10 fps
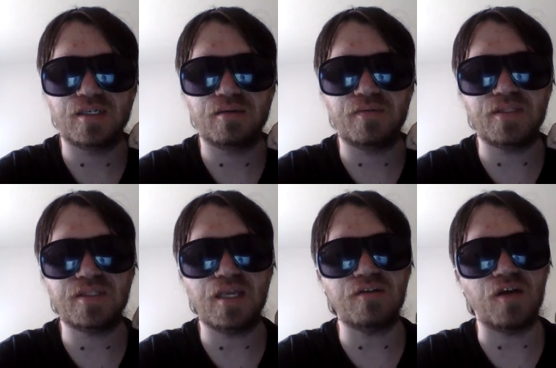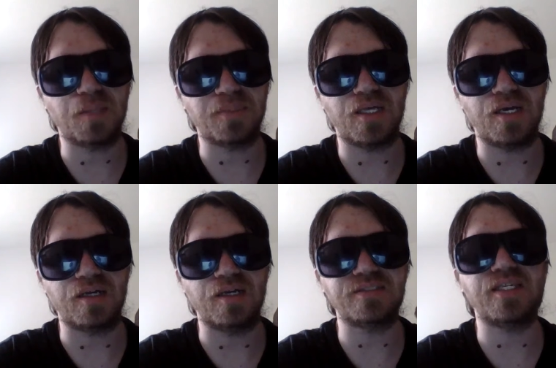The Nintendo blog
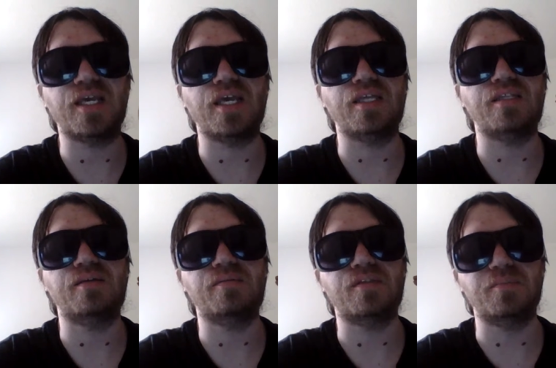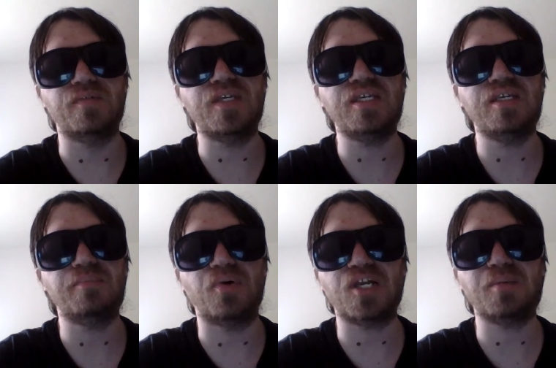on say the, the movie
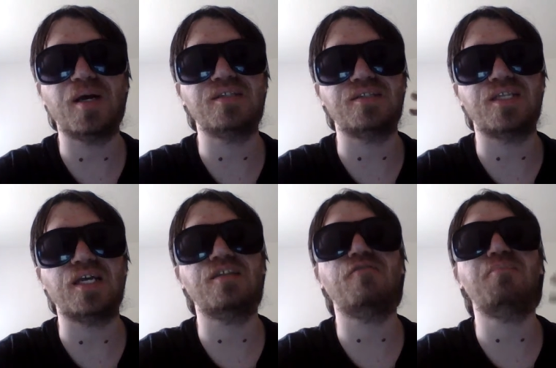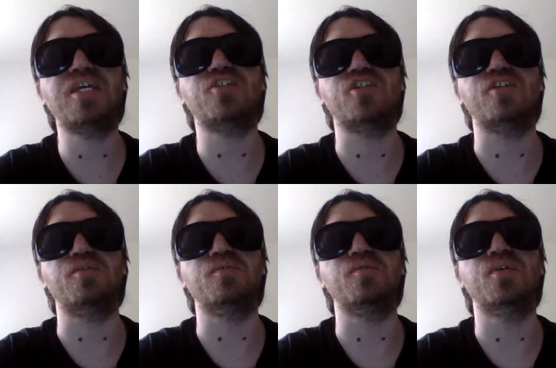Pokemon Detective
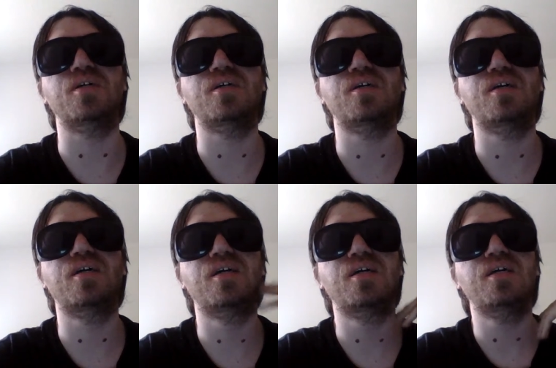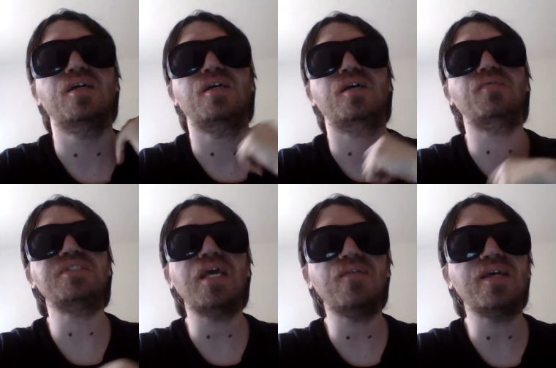Pikachu. It was
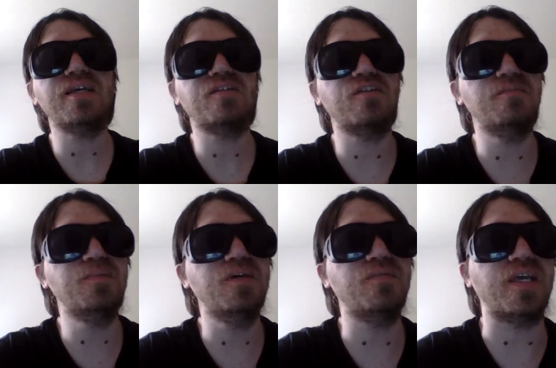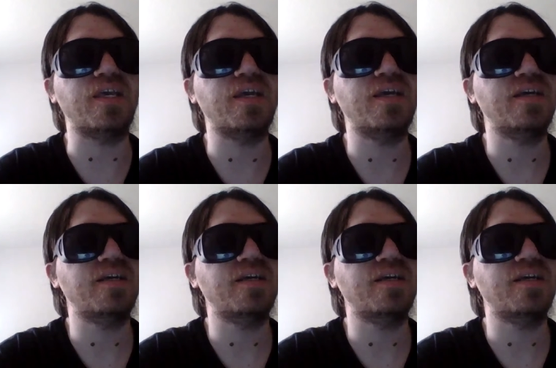say a good movie.